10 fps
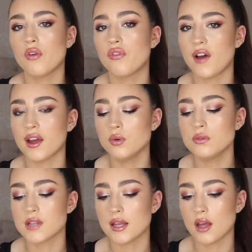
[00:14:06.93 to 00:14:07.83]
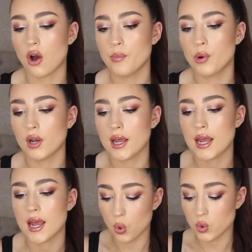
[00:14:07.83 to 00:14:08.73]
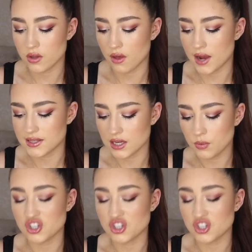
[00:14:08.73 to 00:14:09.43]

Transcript: of fails in the Opoly order that I did,